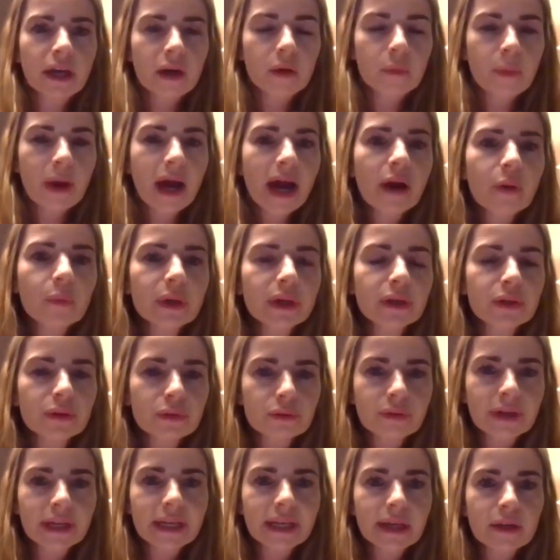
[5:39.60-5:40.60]
how we
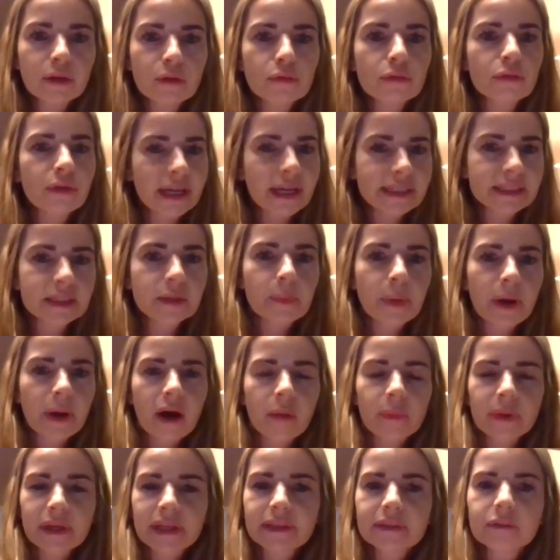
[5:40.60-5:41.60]
could really raise the
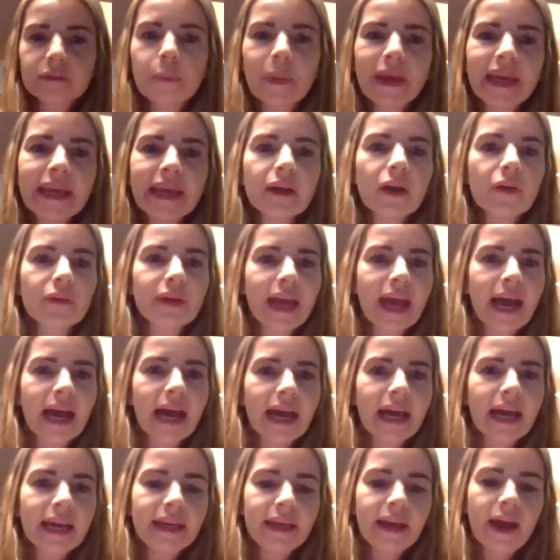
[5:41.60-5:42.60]
bar, because being
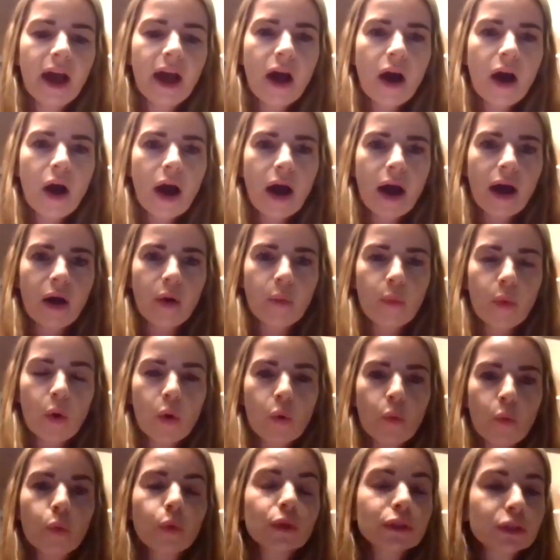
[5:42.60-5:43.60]
okay
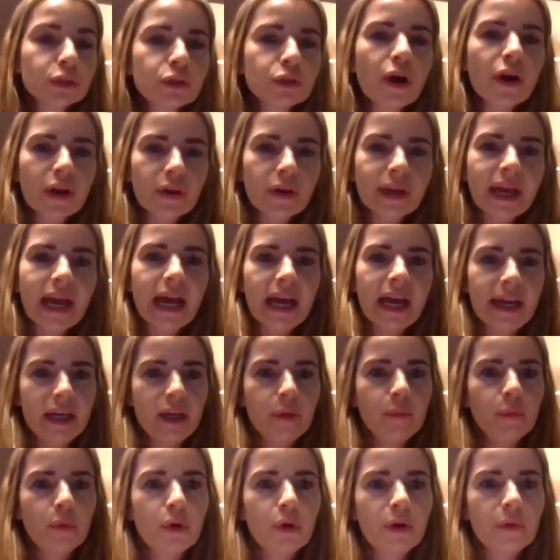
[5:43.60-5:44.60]
was not okay
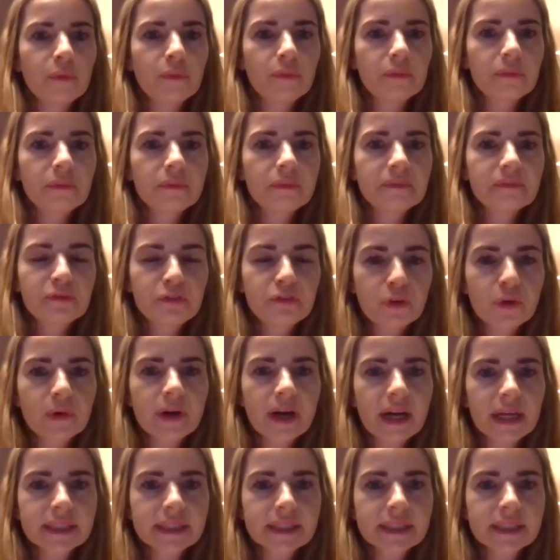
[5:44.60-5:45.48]
anymore for us.